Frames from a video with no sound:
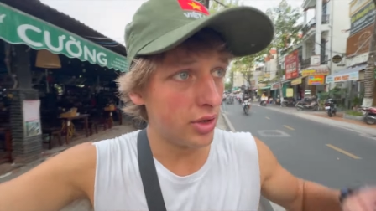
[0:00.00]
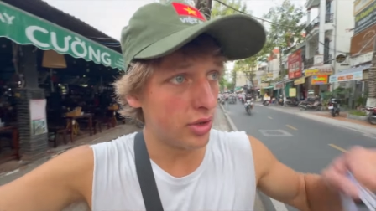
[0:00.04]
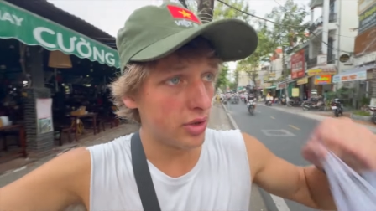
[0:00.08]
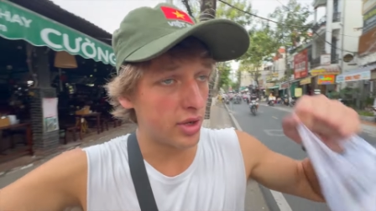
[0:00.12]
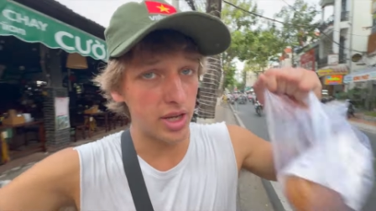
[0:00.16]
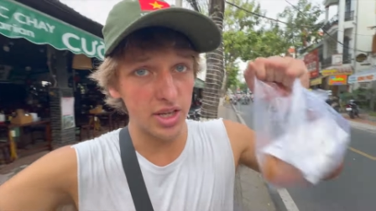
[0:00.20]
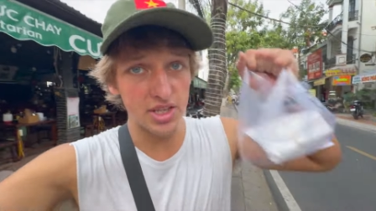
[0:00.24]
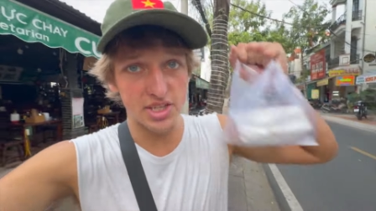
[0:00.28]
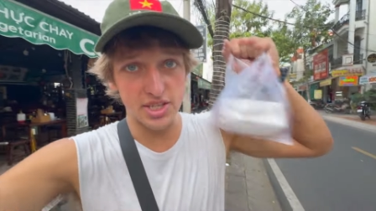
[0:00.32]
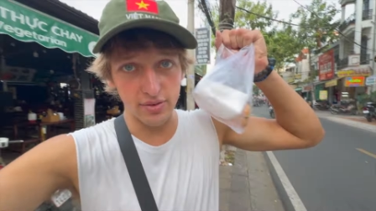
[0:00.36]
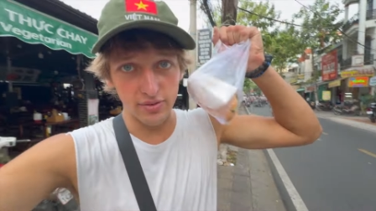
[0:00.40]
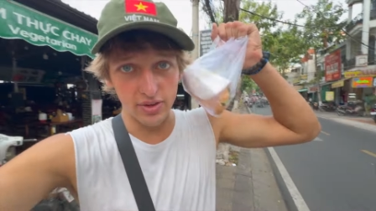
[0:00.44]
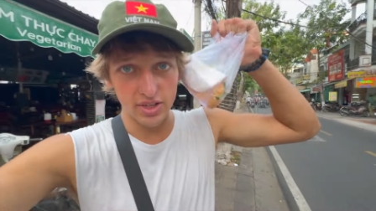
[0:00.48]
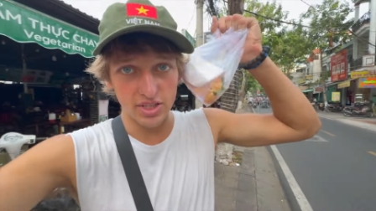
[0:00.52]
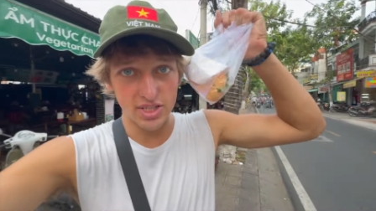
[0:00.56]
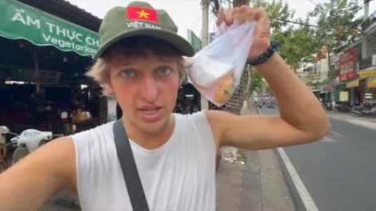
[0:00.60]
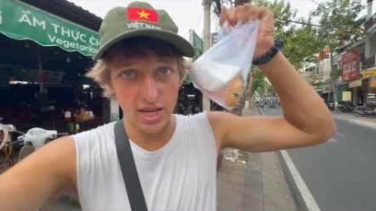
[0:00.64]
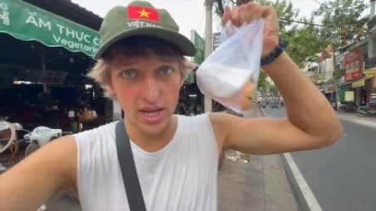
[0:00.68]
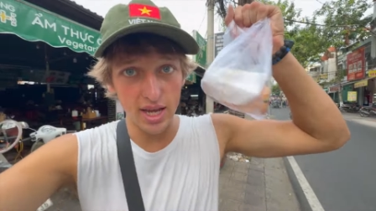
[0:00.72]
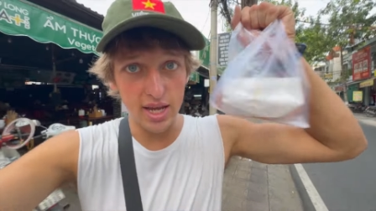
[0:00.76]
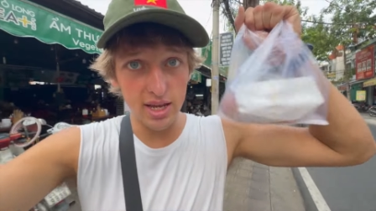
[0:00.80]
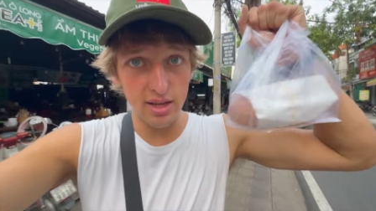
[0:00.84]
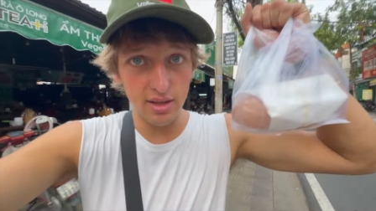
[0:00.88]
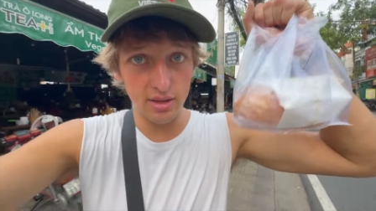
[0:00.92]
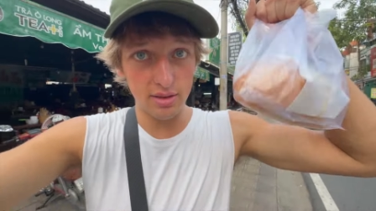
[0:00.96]
you get something to
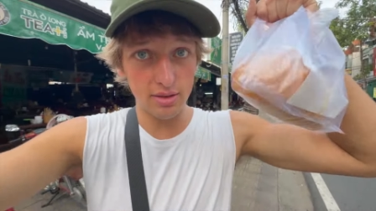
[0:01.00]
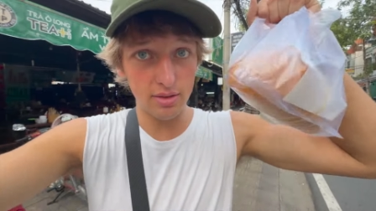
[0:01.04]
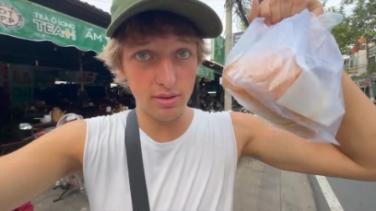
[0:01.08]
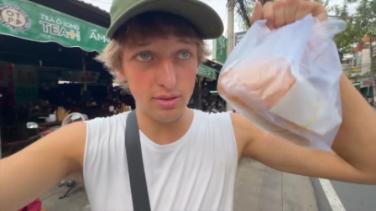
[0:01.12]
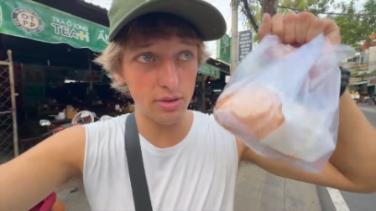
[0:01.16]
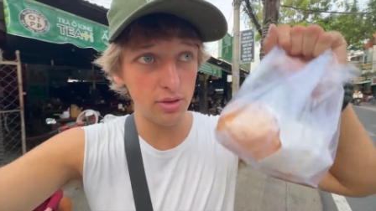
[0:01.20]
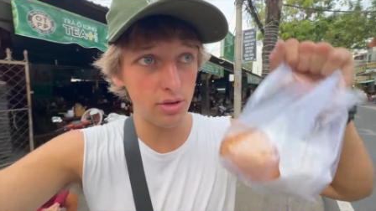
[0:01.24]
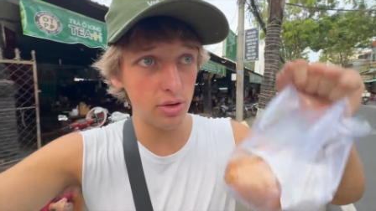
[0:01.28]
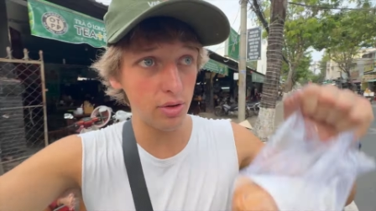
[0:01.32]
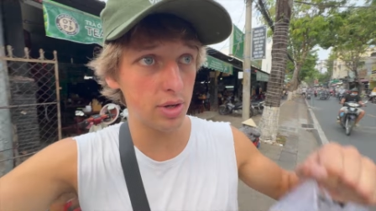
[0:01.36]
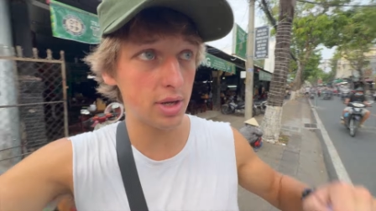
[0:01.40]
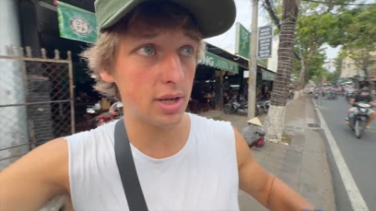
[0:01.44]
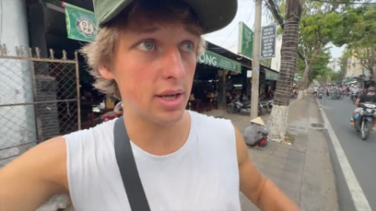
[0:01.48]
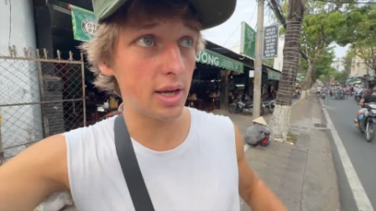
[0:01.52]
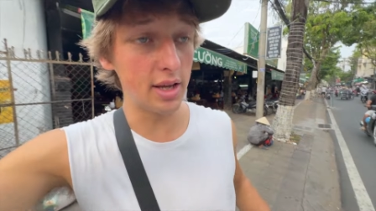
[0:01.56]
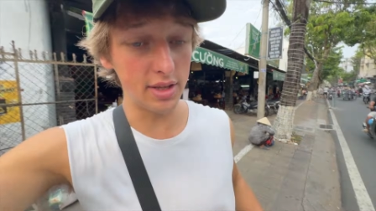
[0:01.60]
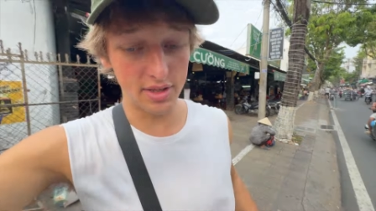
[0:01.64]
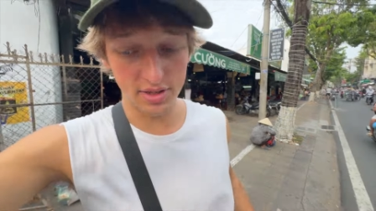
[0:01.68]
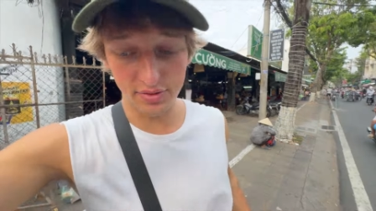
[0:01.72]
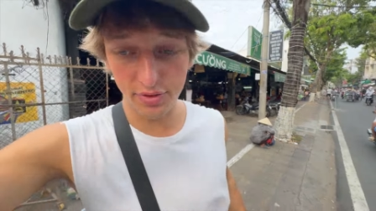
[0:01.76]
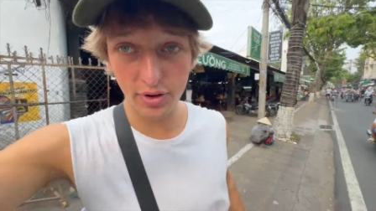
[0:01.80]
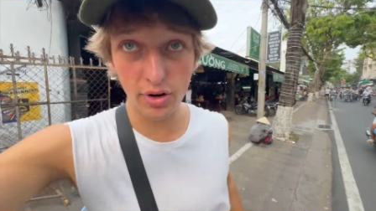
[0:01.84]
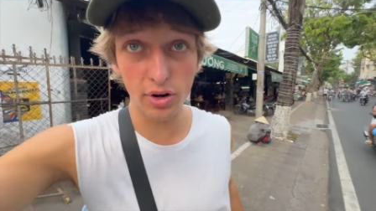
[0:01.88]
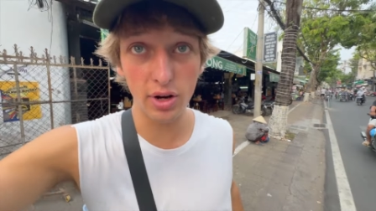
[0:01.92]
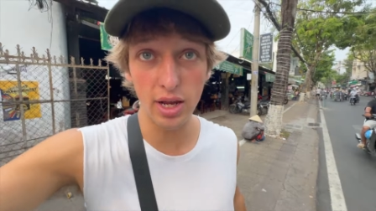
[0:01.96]
eat, you,
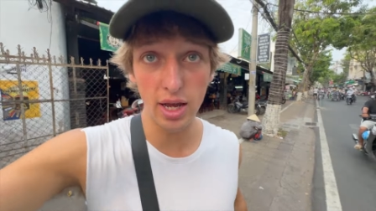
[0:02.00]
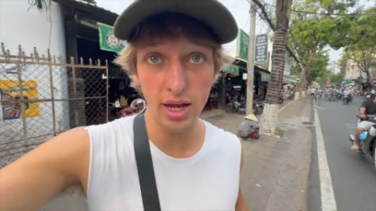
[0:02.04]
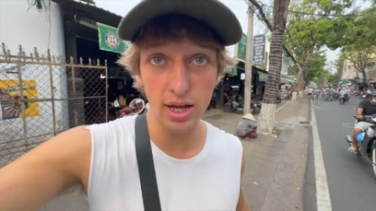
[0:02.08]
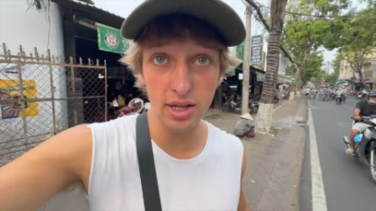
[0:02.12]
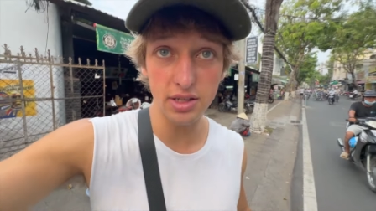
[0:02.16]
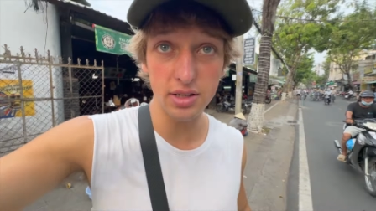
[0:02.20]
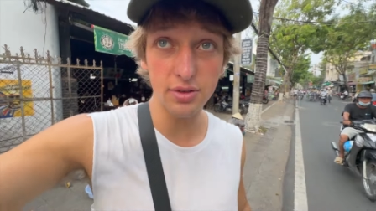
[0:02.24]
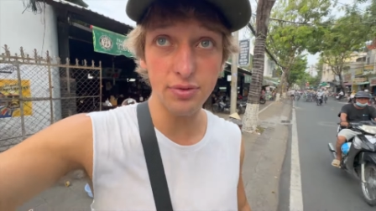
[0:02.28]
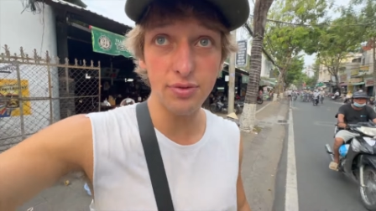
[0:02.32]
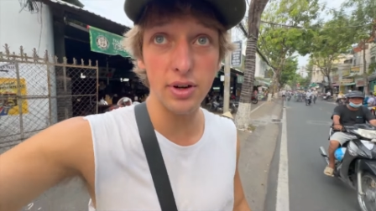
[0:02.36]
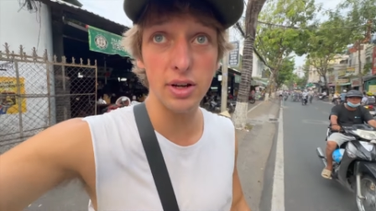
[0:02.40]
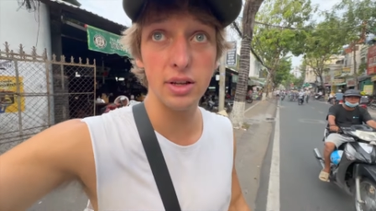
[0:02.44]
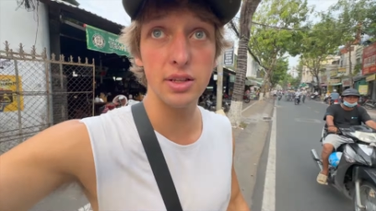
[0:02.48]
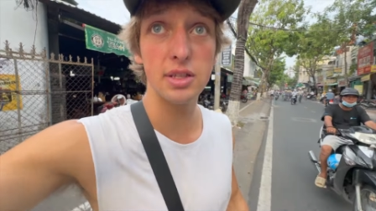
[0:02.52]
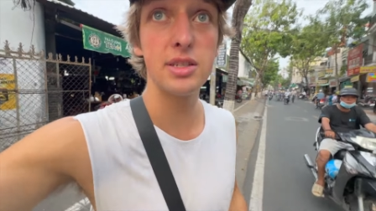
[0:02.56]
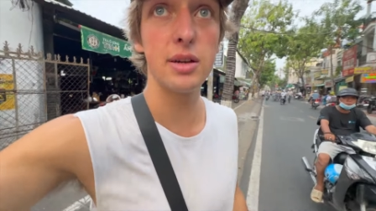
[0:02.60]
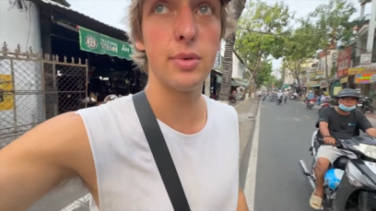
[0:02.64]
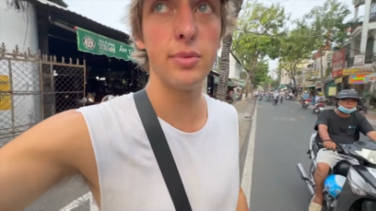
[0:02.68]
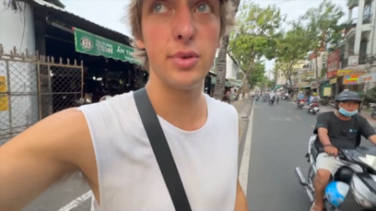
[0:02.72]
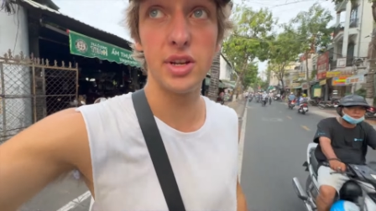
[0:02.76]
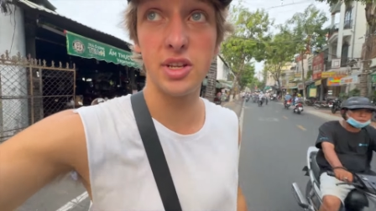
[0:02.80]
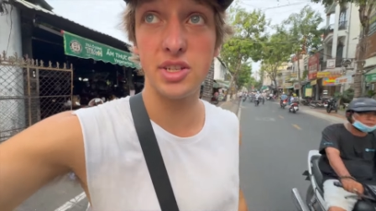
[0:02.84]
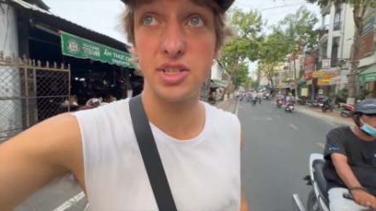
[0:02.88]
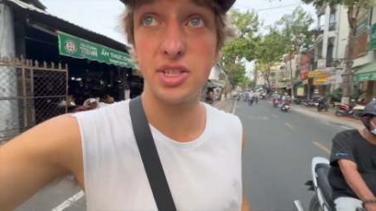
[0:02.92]
it's very hard to find somewhere to